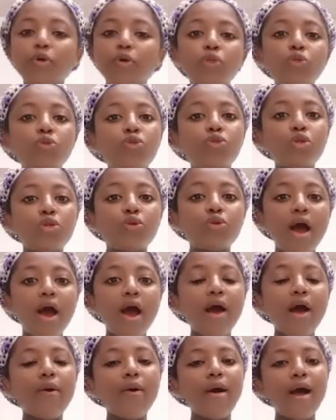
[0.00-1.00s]
and I'm
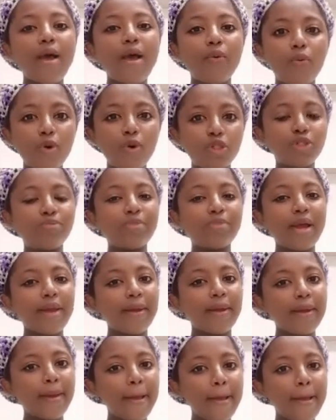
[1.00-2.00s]
going to show you how
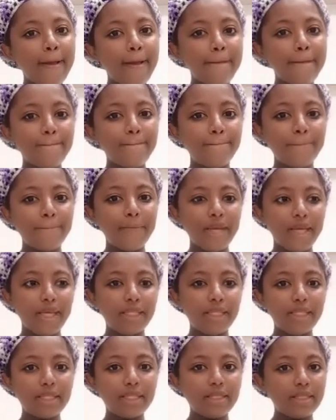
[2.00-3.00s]
I wash my
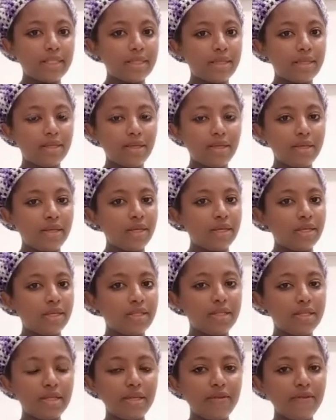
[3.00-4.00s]

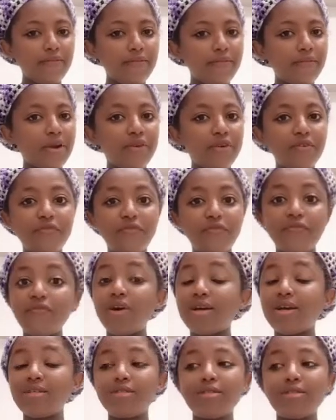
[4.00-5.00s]
beans
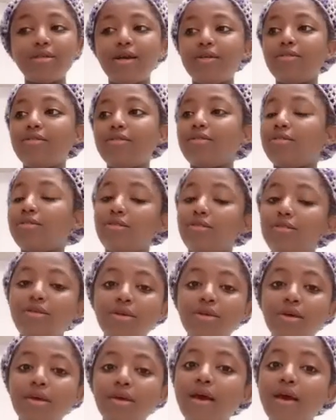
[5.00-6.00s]
easily, very fast,
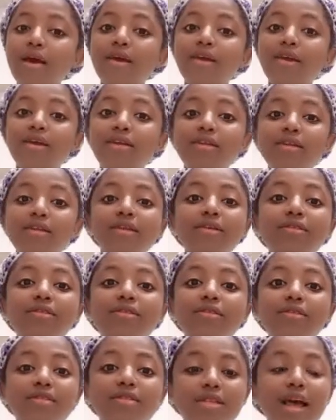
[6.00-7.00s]
and
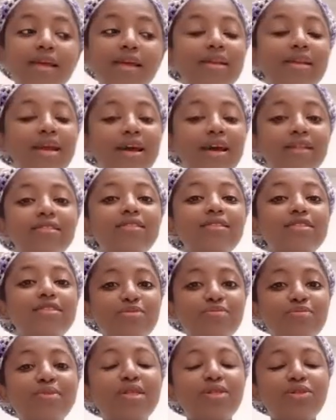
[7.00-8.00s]
since I
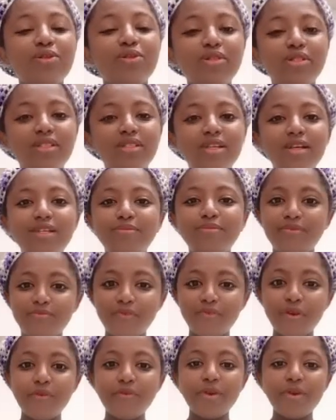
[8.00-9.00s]
learned this
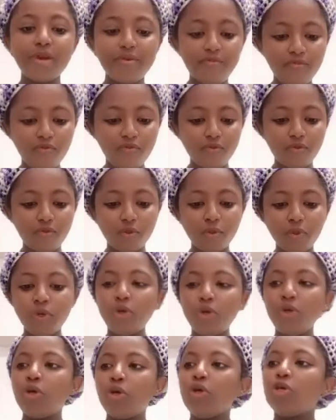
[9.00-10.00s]
method, it has been very
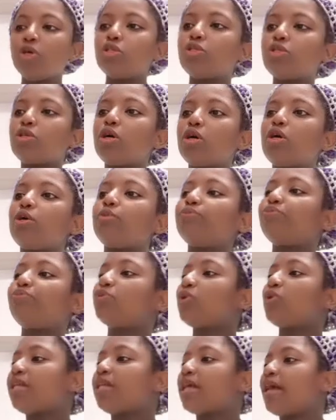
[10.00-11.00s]
helpful.
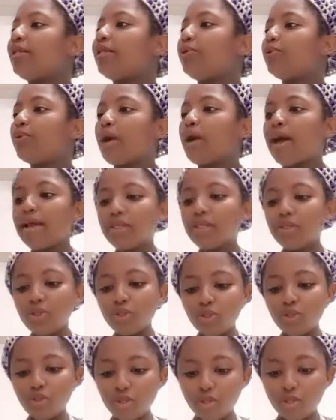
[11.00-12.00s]
So what I
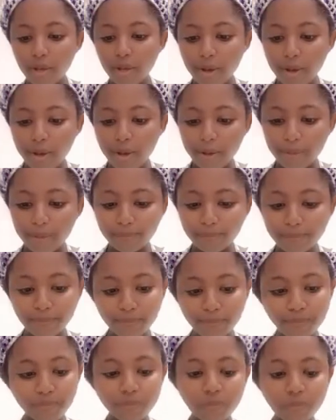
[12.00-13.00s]
do, I use
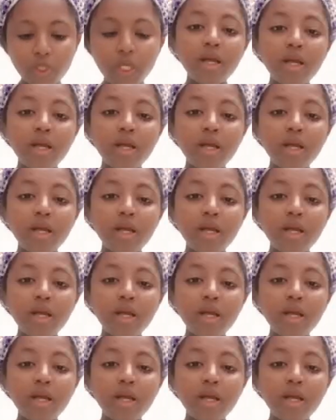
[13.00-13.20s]
a